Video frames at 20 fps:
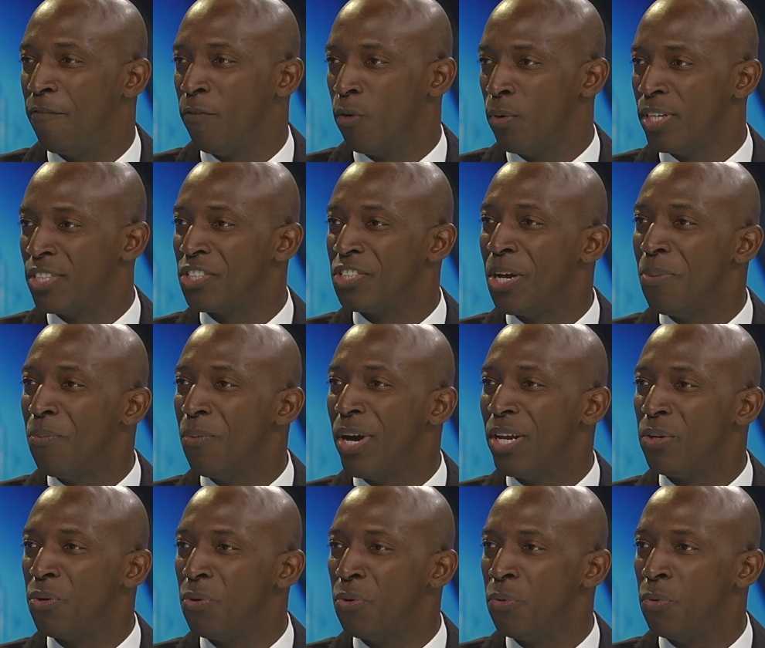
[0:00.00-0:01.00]
for is
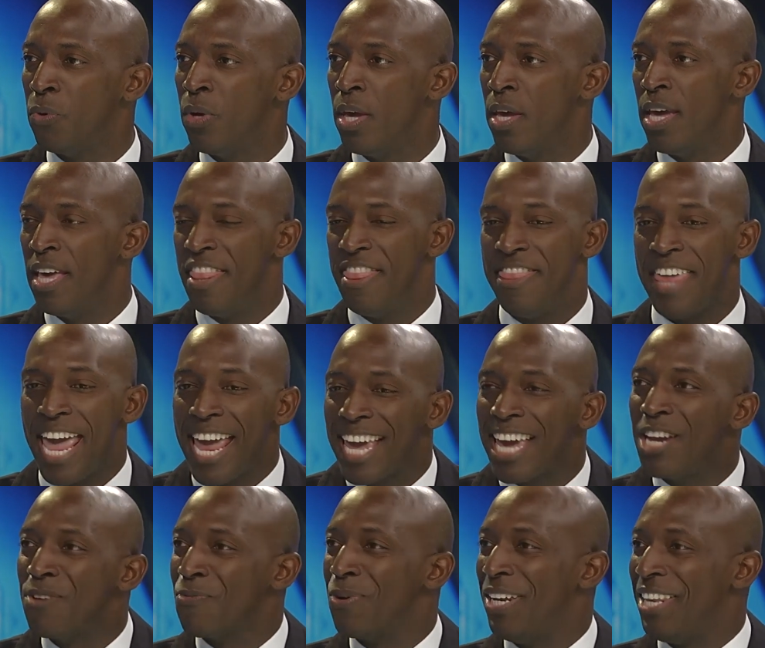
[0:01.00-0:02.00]
someone who they
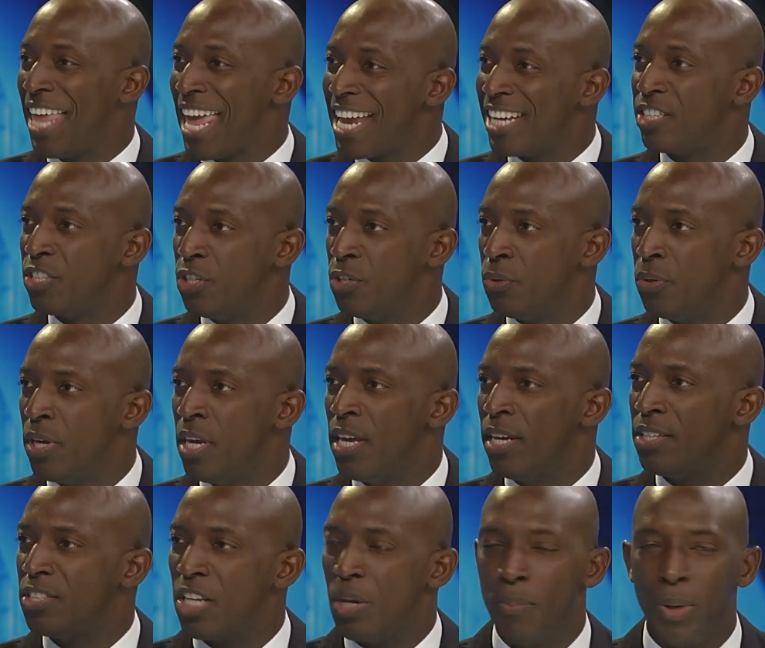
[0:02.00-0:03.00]
can relate to,
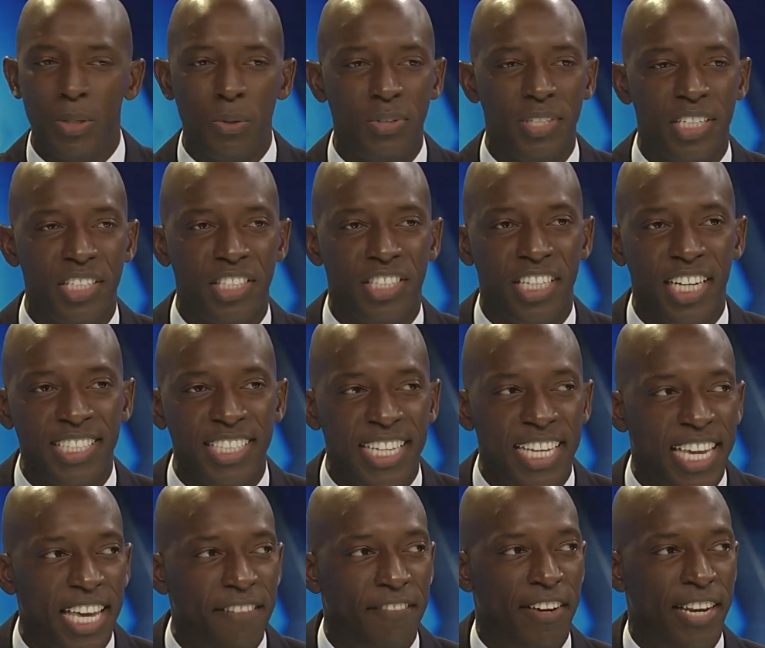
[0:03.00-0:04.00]
someone who just
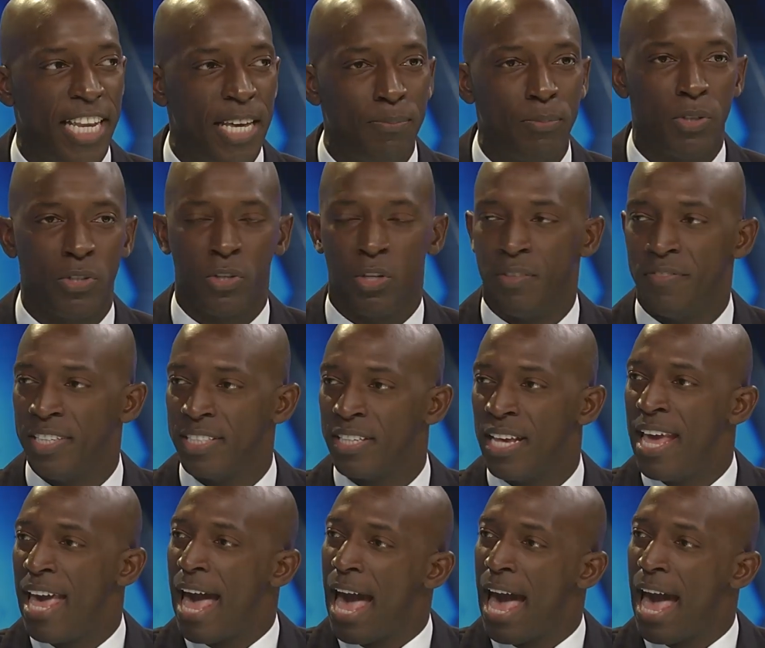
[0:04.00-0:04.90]
doesn't give lip service.